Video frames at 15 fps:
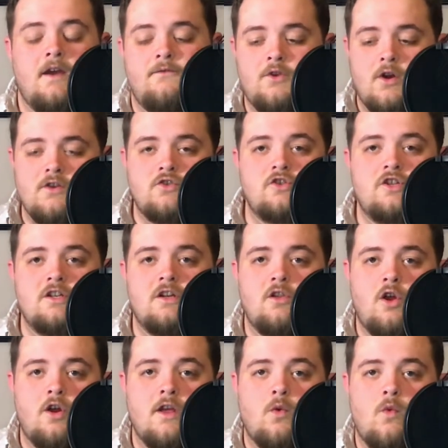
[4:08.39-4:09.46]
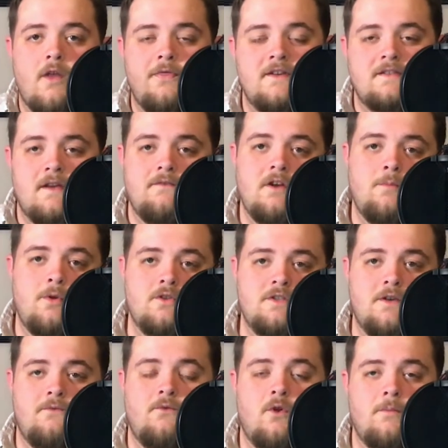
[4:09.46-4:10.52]
And if you're interested in learning what the
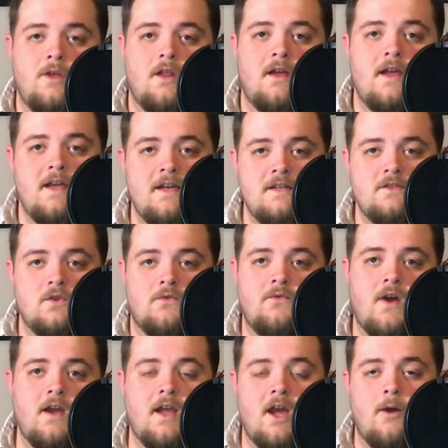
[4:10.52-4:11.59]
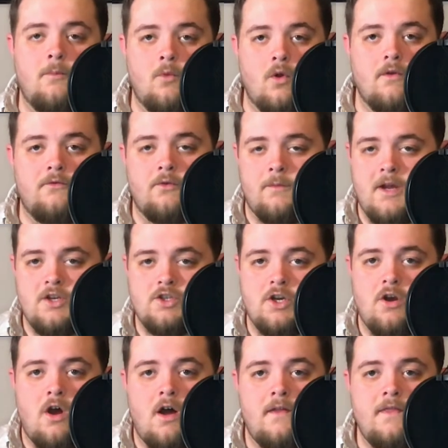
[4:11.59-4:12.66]
70% formula is or finding out more
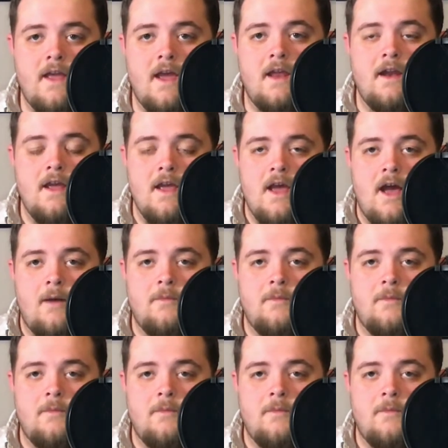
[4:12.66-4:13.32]
information on that,